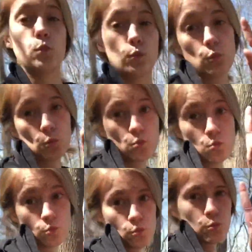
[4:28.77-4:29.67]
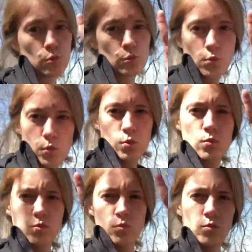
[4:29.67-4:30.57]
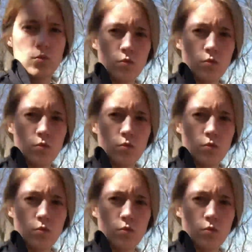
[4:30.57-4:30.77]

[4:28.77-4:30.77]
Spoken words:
next one is nature can be dark and